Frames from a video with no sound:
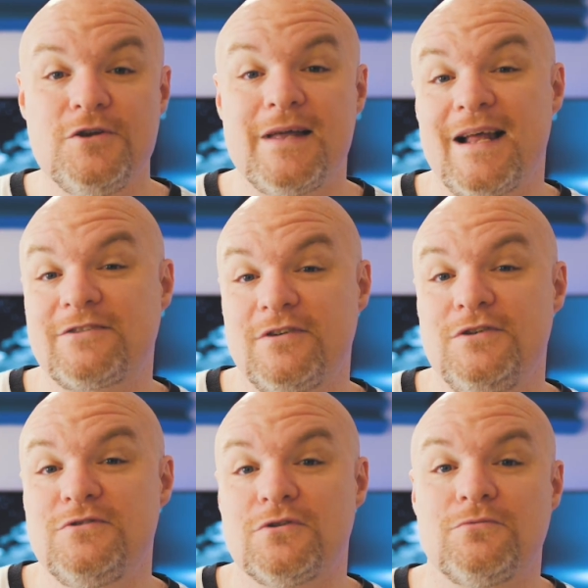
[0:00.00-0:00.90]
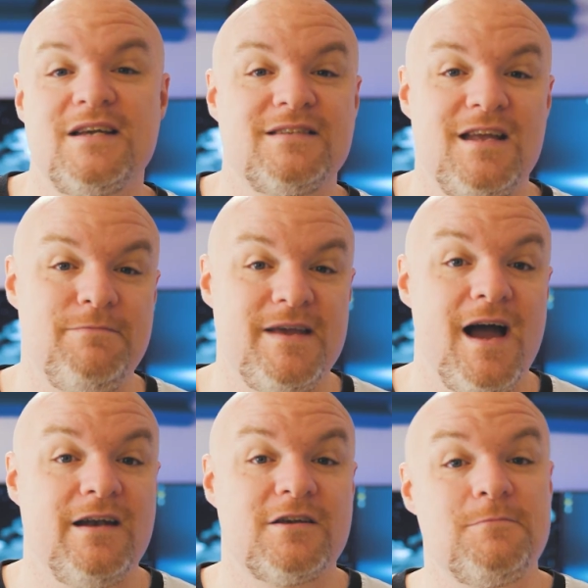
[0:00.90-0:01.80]
you can actually use the REST
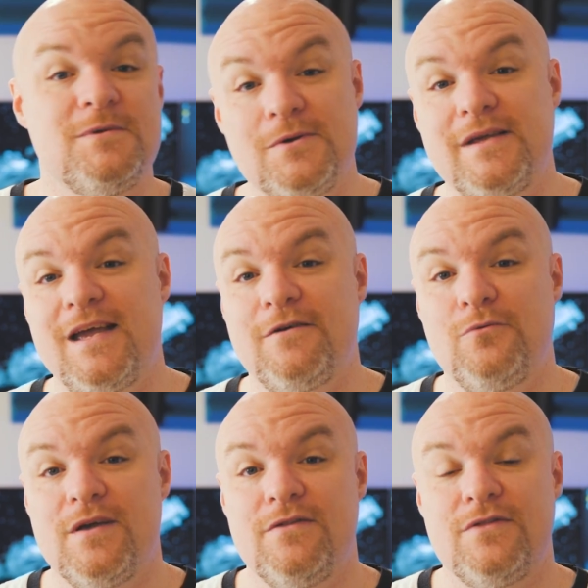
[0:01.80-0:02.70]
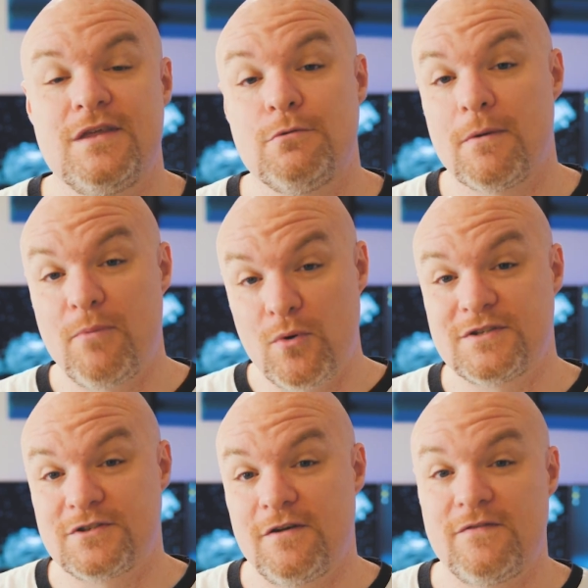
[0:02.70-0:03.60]
API to communicate with the
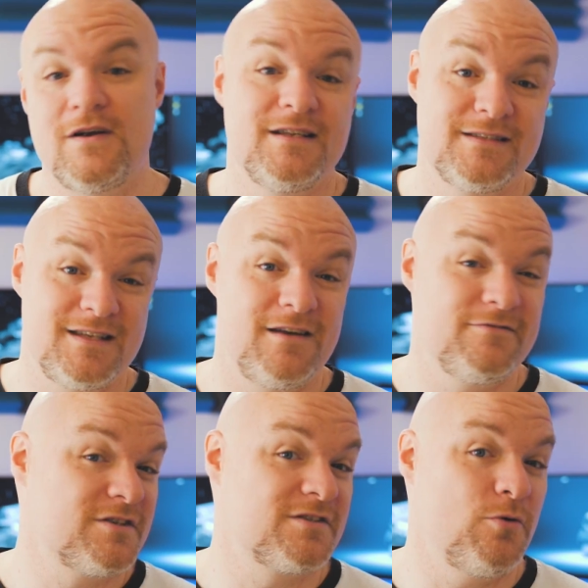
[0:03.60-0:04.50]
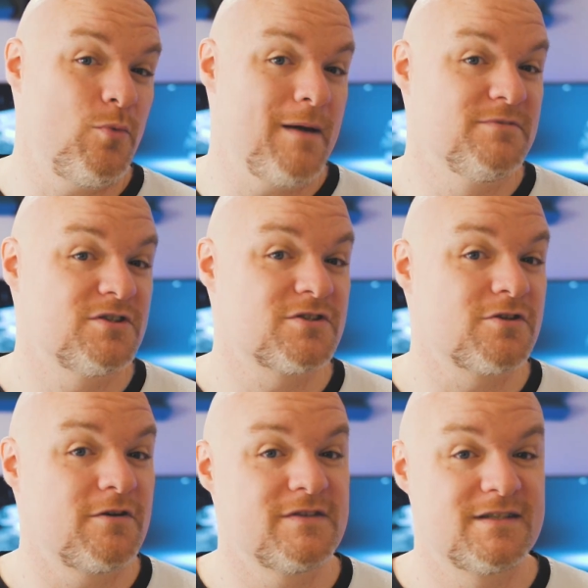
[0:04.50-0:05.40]
report server instead of just the web
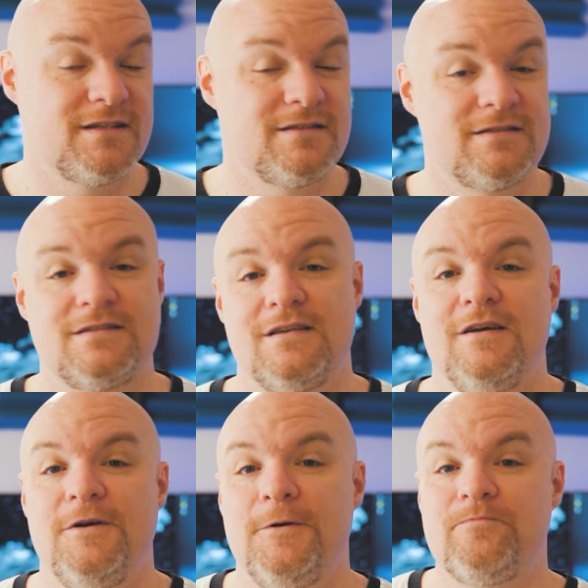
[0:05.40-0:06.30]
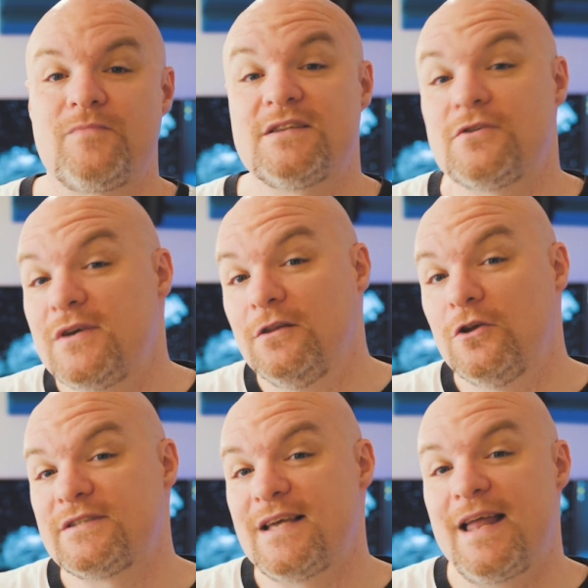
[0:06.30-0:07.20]
services. And so he
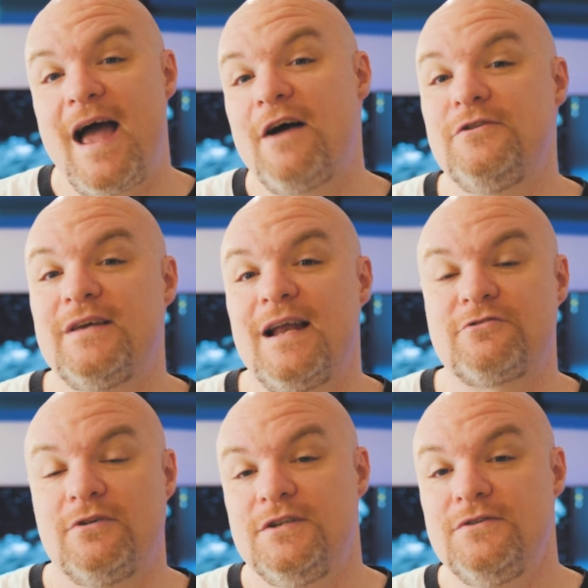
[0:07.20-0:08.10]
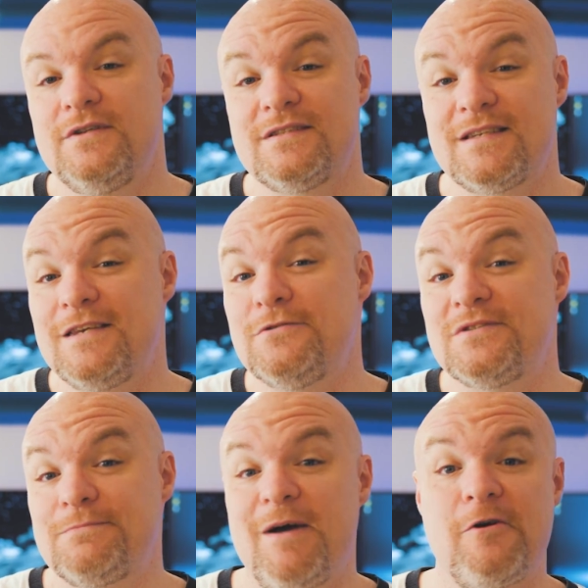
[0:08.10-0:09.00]
looks at how you can actually do this. He
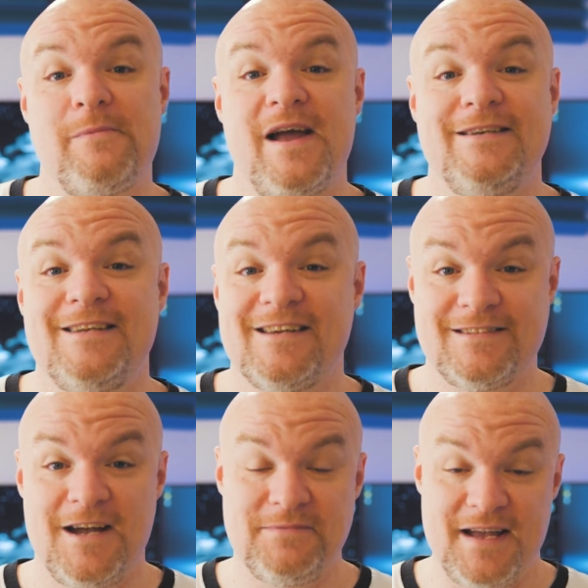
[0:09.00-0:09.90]
uses Power BI Desktop